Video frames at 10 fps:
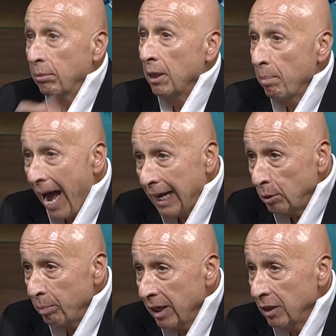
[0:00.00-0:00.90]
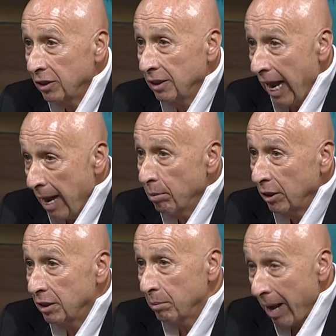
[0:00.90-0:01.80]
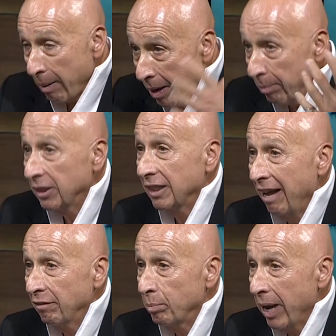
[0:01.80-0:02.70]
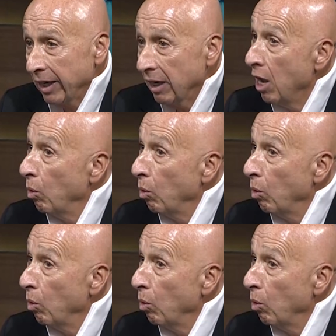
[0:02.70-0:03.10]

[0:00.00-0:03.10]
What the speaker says: to pass bills, able to make people's lives better.